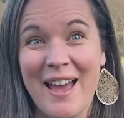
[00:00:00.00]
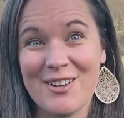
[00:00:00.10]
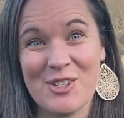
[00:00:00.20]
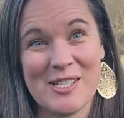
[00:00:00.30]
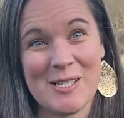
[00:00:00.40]

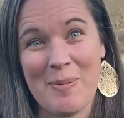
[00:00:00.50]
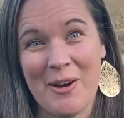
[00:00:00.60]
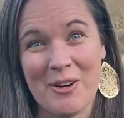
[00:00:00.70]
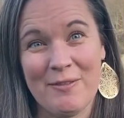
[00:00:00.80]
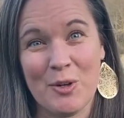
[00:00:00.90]
just a
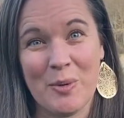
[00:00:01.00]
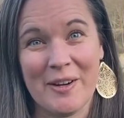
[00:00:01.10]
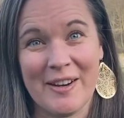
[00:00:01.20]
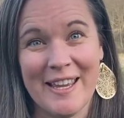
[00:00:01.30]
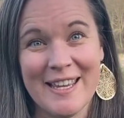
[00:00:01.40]
parent of a queer
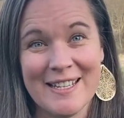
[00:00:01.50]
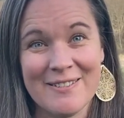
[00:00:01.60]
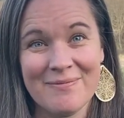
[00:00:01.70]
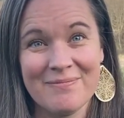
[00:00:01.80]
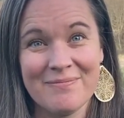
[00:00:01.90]
kid.
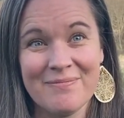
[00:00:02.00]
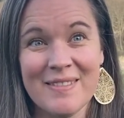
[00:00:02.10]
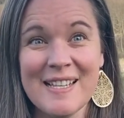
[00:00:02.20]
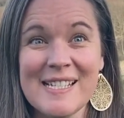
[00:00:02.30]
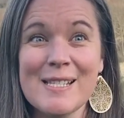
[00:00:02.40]

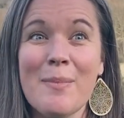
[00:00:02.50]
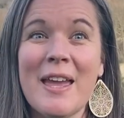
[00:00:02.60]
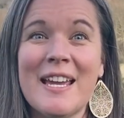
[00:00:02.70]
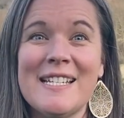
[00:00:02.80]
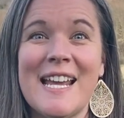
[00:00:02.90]
This is my
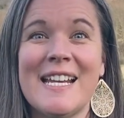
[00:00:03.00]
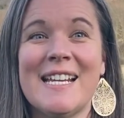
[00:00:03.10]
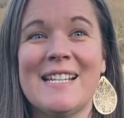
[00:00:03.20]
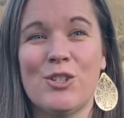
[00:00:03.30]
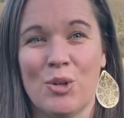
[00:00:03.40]
identity
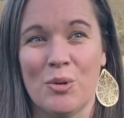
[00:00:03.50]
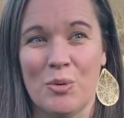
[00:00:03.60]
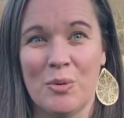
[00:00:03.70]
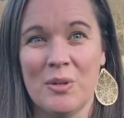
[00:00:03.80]
too.